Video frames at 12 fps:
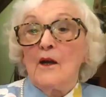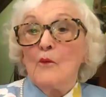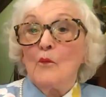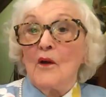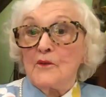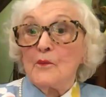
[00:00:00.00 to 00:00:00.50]

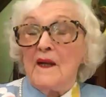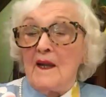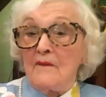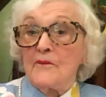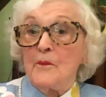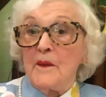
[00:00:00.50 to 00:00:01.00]
once we'd
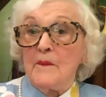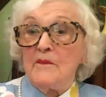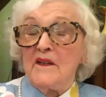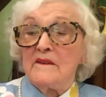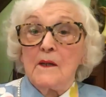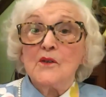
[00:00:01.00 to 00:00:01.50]
left the
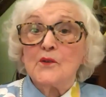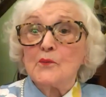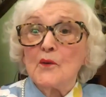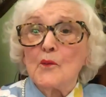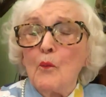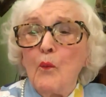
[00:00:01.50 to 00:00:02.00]
BBC, which
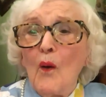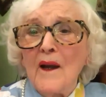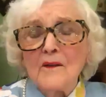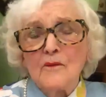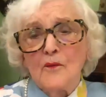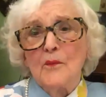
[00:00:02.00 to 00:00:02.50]
was
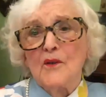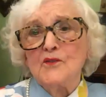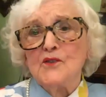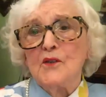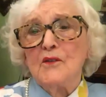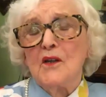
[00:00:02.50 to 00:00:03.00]
wonderful,
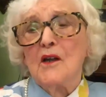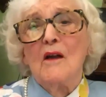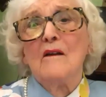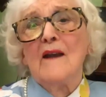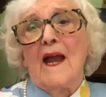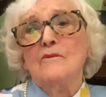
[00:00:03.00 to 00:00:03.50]
because you could go
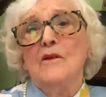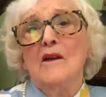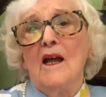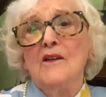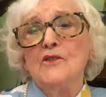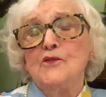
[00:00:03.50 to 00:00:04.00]
and have
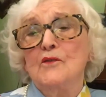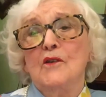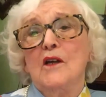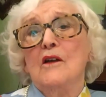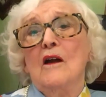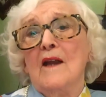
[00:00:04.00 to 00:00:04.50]
lunch, you
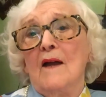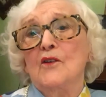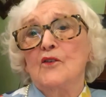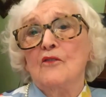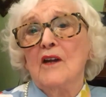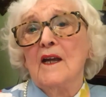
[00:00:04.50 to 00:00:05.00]
could go and have
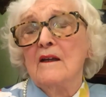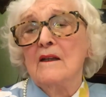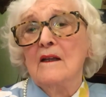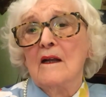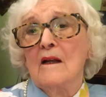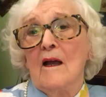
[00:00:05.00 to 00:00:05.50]
a drink
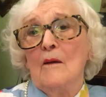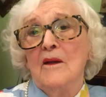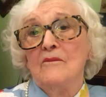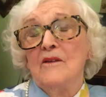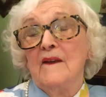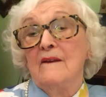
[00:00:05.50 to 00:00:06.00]
in the club,
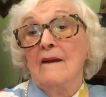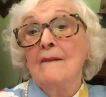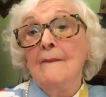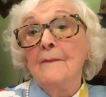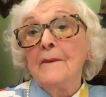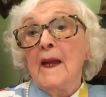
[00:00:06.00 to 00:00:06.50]
everything.
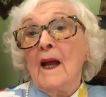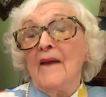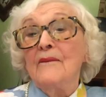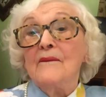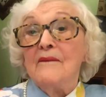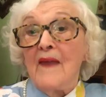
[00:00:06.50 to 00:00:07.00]

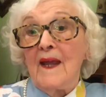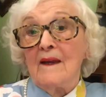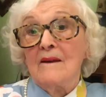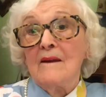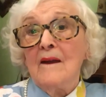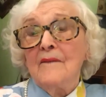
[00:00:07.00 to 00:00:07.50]
And
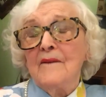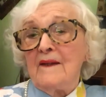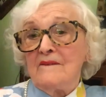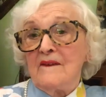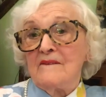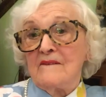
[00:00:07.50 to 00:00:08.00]
then
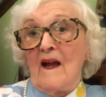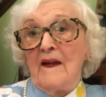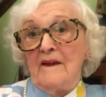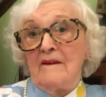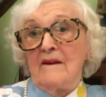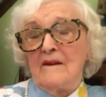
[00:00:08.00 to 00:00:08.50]
they
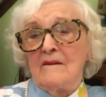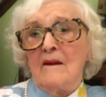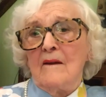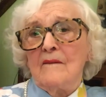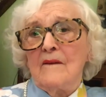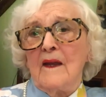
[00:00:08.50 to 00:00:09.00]
decided
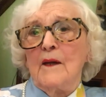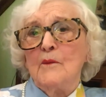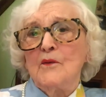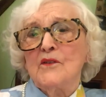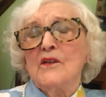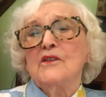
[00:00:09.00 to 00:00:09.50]
that it
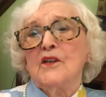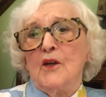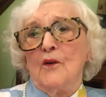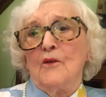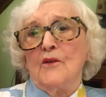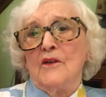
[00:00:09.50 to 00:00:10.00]
was a
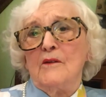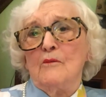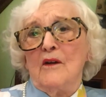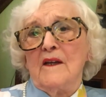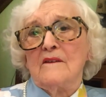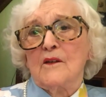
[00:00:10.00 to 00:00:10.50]
security
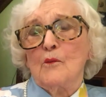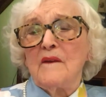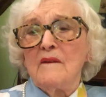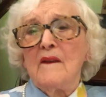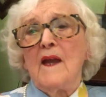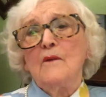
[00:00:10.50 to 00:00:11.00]
risk,
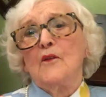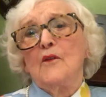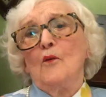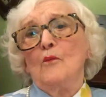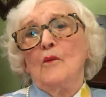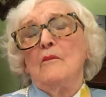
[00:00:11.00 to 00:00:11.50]
whether they
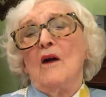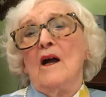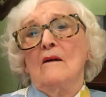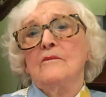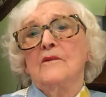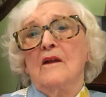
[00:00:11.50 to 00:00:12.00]
thought we were
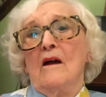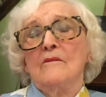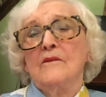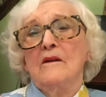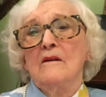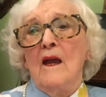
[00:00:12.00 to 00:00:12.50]
half
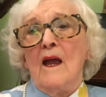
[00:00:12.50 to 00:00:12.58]
daft